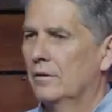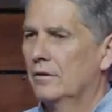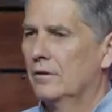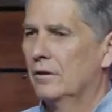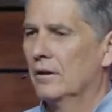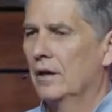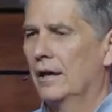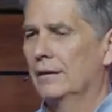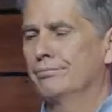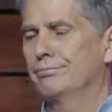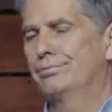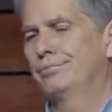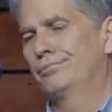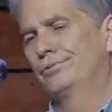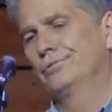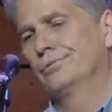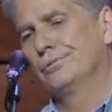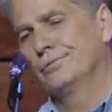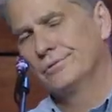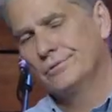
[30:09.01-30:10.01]
And you're like,
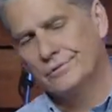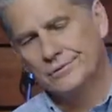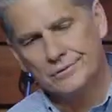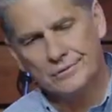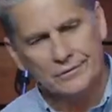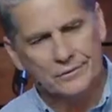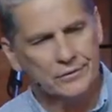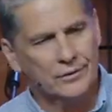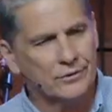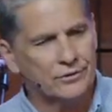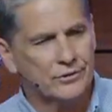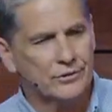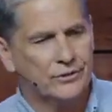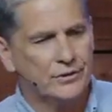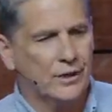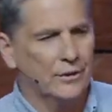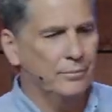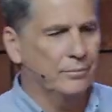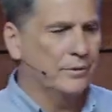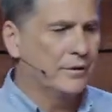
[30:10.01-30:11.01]
those
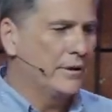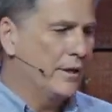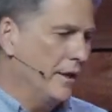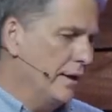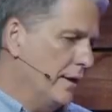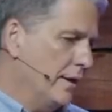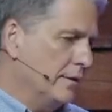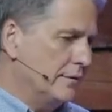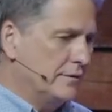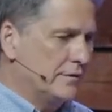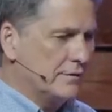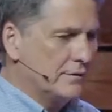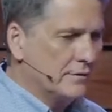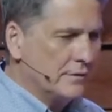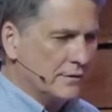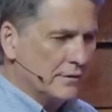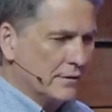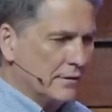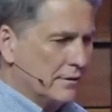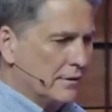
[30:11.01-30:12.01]
dumb
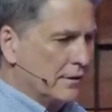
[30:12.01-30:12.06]
kids.